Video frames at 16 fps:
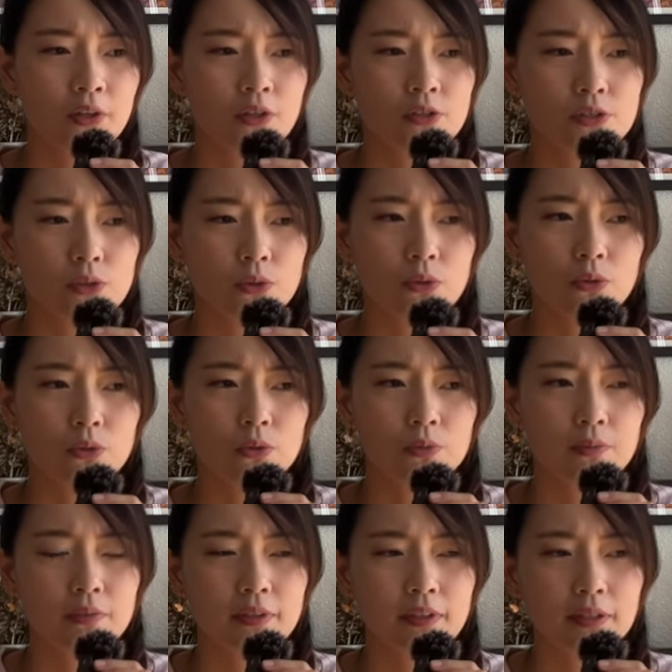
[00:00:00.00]
So
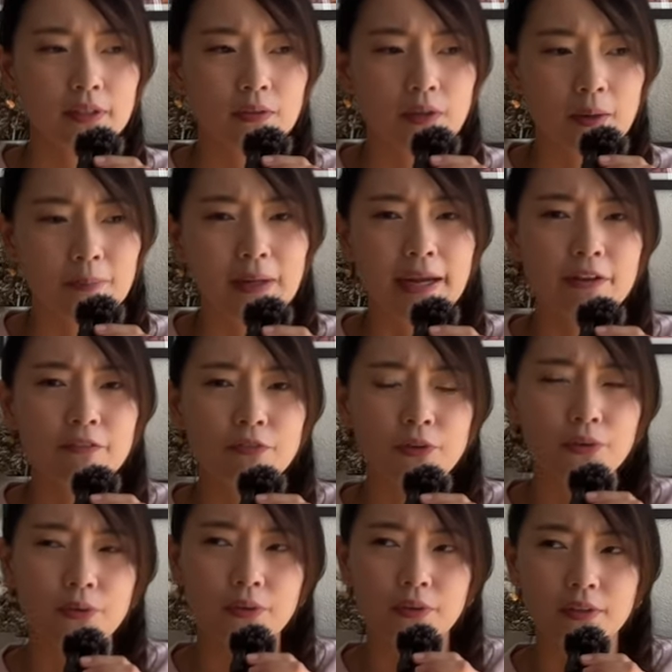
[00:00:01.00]
applying
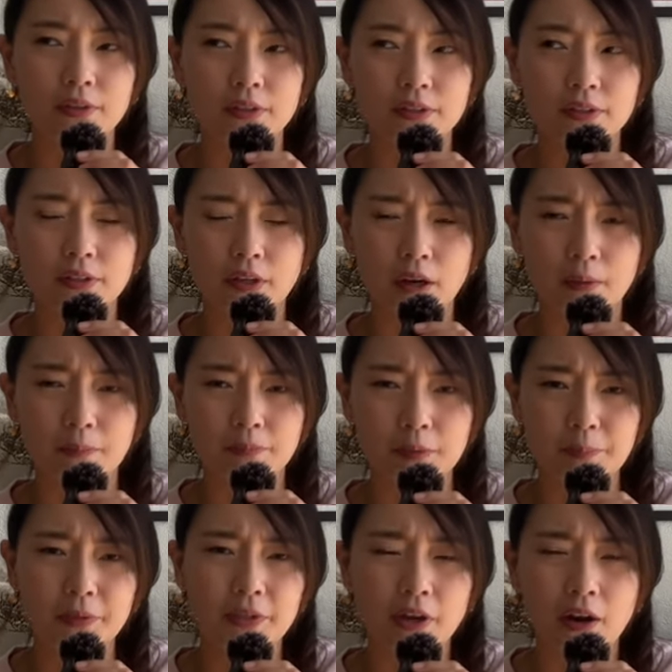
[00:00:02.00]
for the
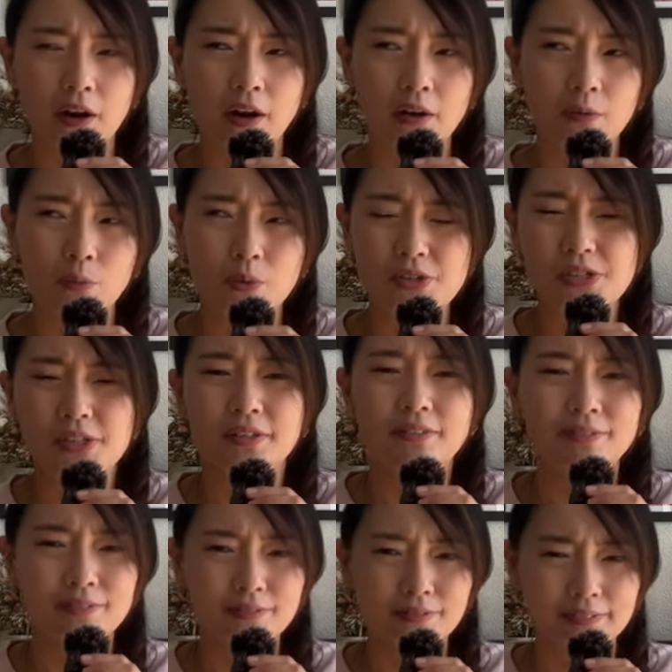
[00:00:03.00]
PR
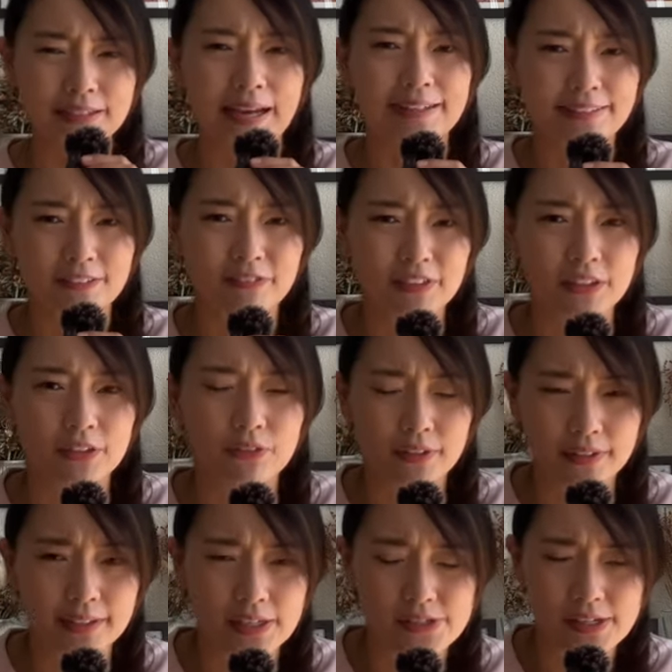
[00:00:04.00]
wasn't that difficult
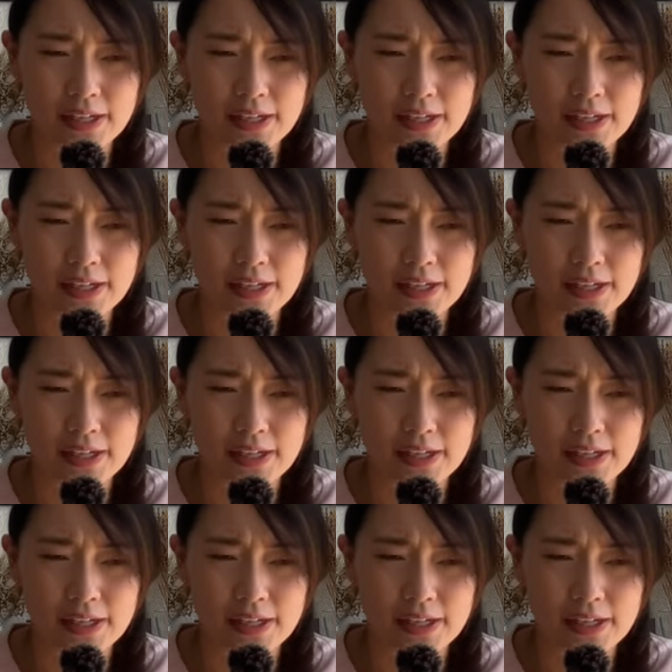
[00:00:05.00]
in that